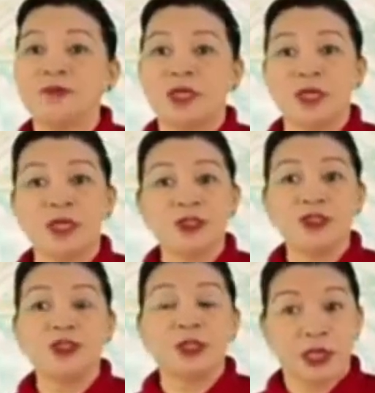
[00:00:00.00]
the
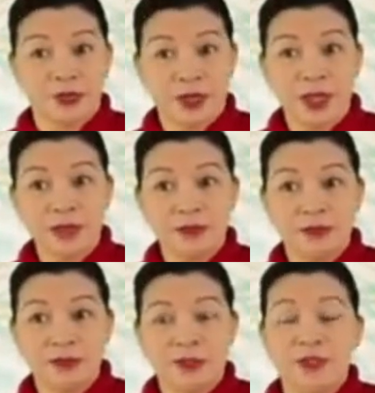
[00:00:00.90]
injured area,
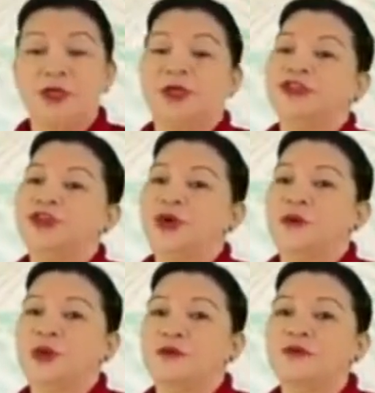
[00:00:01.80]

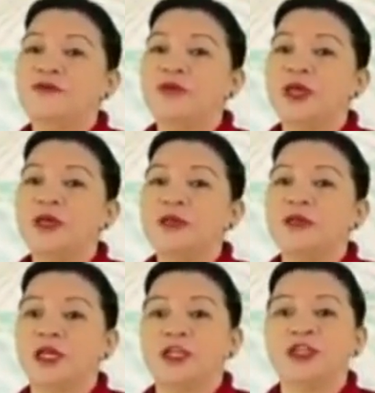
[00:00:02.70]
trouble moving
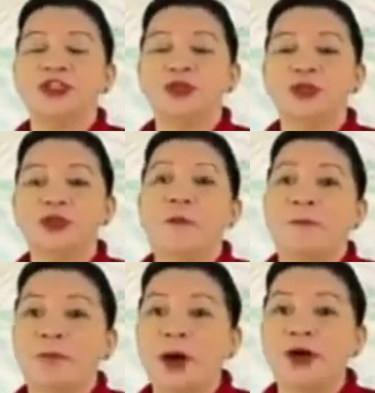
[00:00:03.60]
the injured
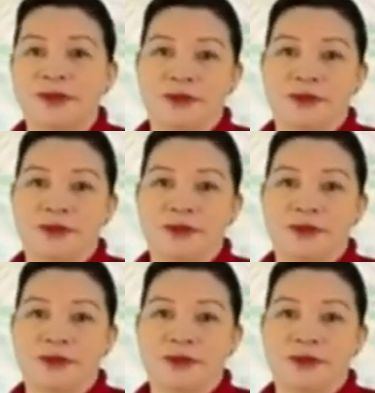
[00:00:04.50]
part.